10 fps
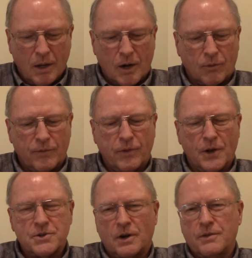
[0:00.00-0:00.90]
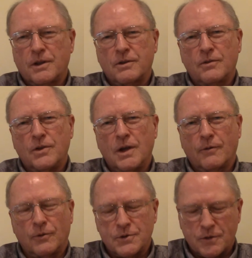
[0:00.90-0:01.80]
a reflection, I think, of the
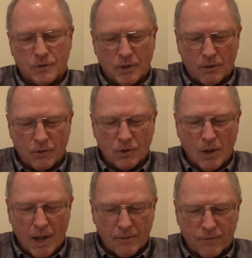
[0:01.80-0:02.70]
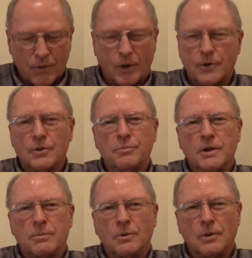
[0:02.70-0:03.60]
efforts of a lot of very good
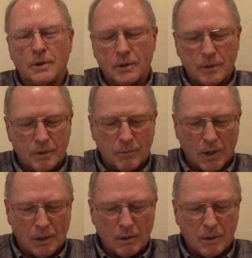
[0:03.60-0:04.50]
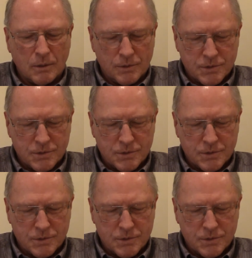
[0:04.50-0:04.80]
people than mine alone.